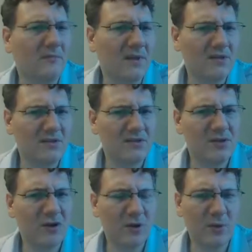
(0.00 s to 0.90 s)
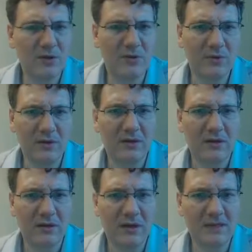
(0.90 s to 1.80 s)
This is another way you could
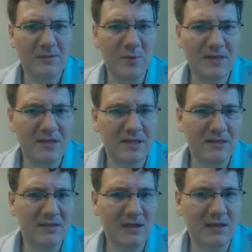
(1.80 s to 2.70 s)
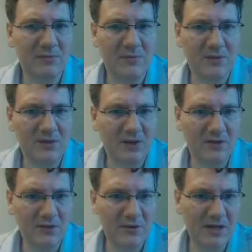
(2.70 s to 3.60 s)
express this using other
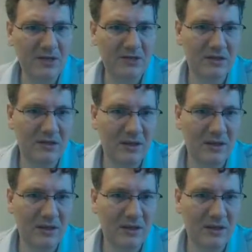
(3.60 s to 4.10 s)
notation.